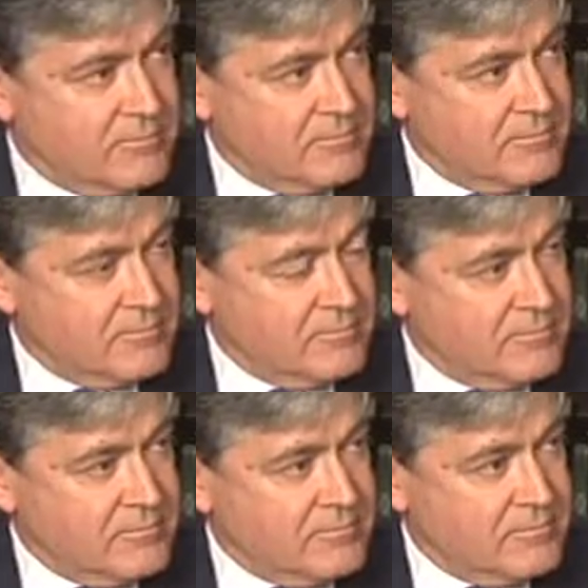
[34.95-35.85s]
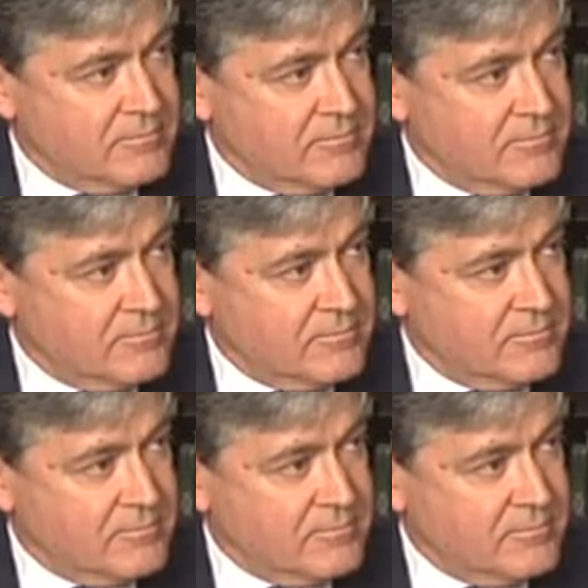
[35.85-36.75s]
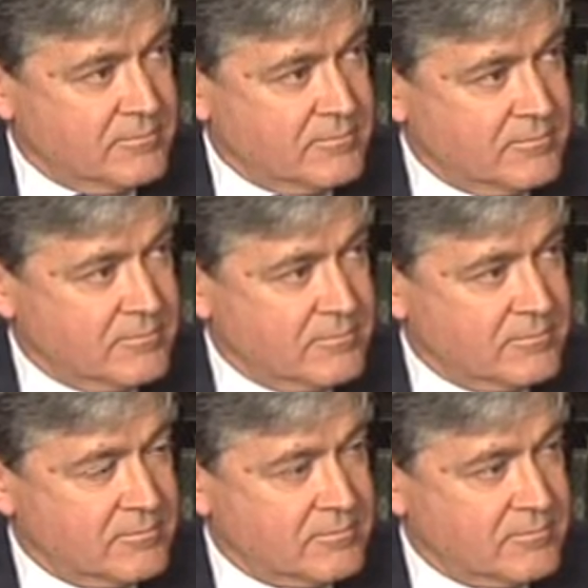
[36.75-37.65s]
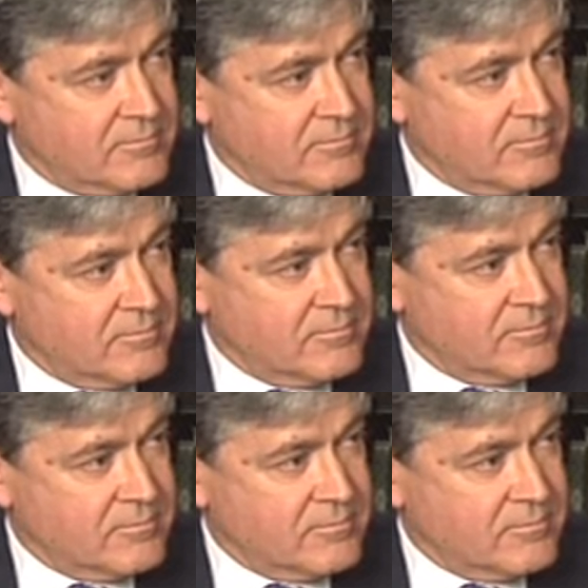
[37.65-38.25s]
This person isn't speaking.